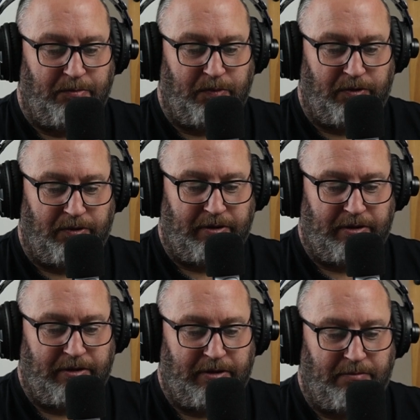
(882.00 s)
But
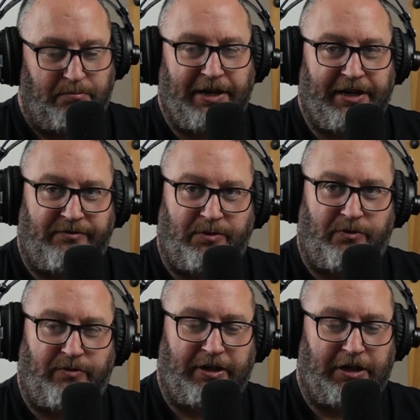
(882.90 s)
many of them
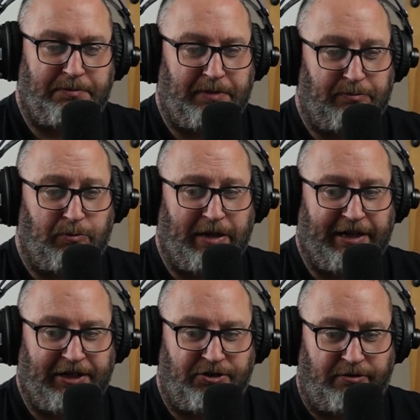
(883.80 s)
were really nice people,
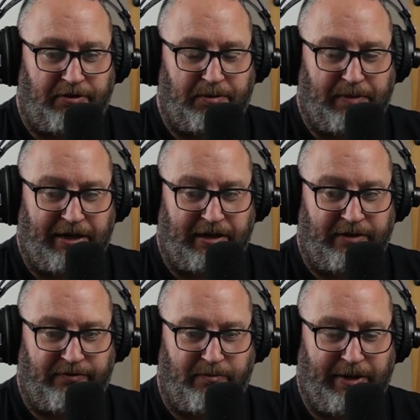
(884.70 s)
patting each other on the
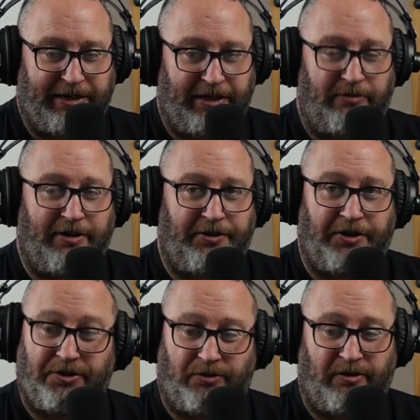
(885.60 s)
back for making
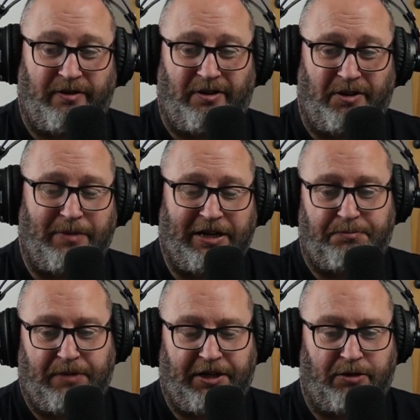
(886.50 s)
horrendous or at the
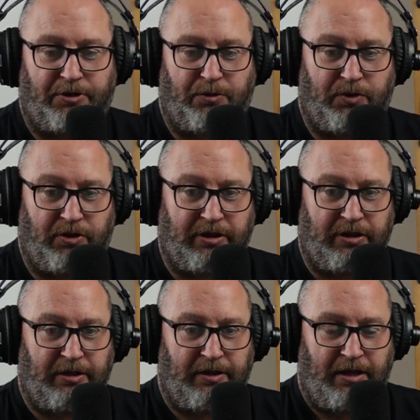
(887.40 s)
best mediocre work.
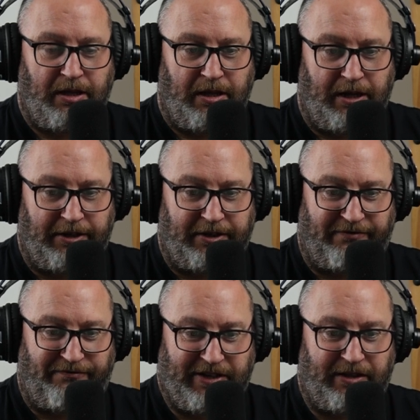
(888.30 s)
And I
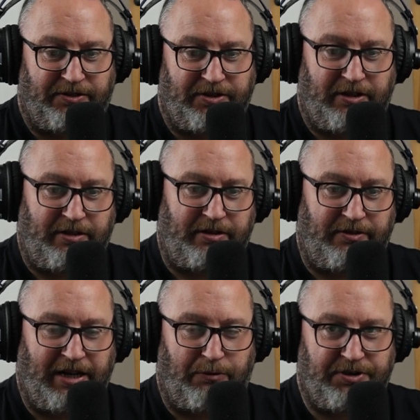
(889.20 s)
felt
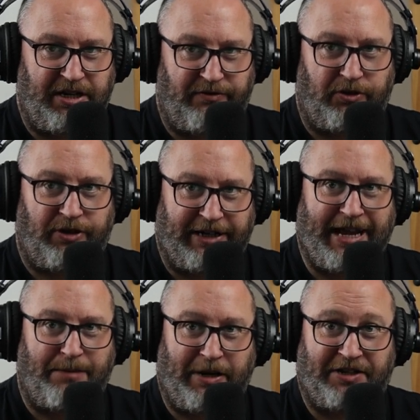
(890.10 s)
that I was never going to
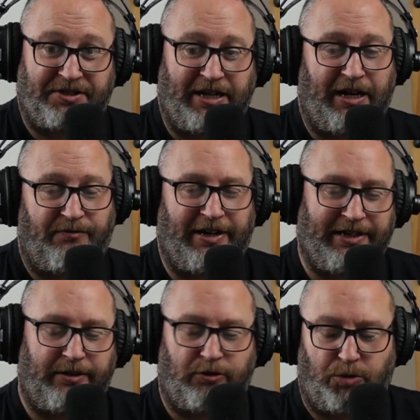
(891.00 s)
get past that if I
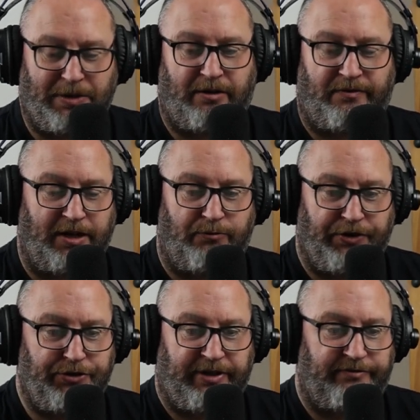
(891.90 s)
didn't come out of that and
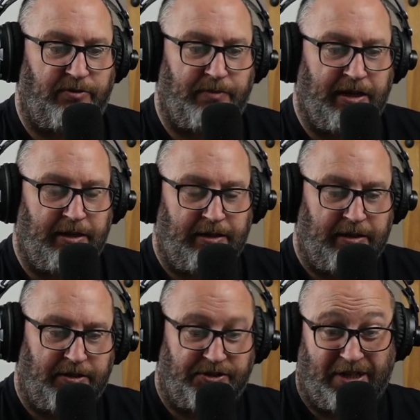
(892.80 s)
retreat from that.
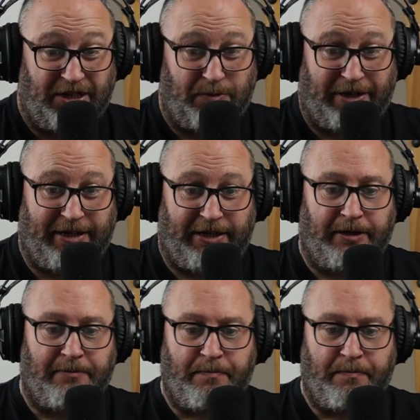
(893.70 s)
So that's what I did.